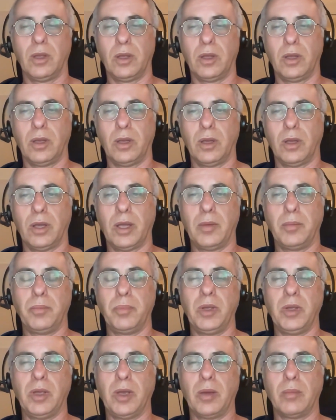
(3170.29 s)

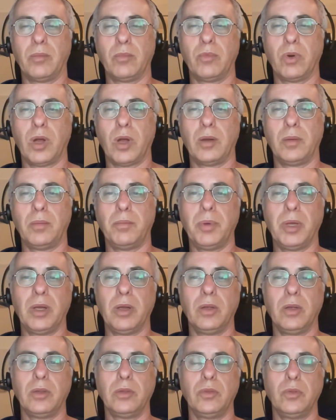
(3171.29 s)
npm run
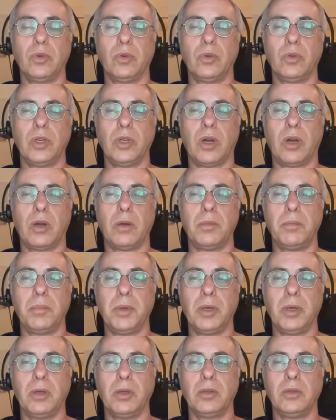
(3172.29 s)
build or yarn
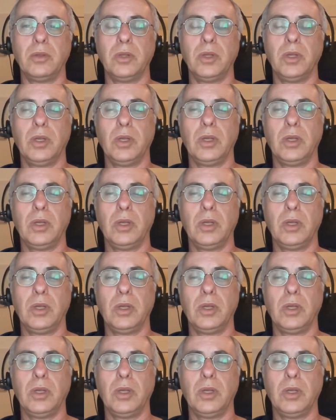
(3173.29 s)
build